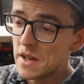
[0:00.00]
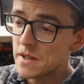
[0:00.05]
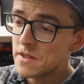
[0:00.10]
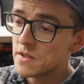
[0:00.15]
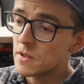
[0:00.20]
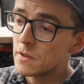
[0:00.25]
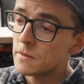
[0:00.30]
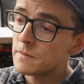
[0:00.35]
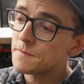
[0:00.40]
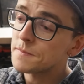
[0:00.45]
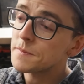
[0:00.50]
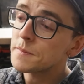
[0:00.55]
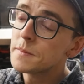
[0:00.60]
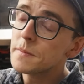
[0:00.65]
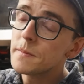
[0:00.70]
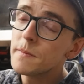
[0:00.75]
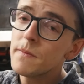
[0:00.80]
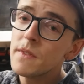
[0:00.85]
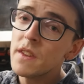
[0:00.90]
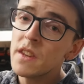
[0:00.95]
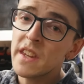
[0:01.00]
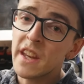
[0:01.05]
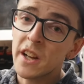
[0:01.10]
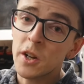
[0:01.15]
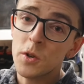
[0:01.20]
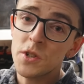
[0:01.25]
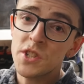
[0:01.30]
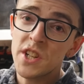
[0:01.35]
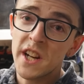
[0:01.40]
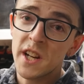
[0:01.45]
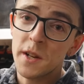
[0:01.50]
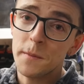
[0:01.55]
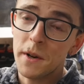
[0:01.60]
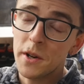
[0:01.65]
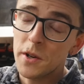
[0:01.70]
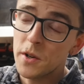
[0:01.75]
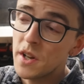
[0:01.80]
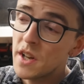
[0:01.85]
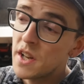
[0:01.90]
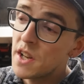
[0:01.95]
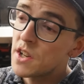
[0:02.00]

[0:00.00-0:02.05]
So yeah, go check him out.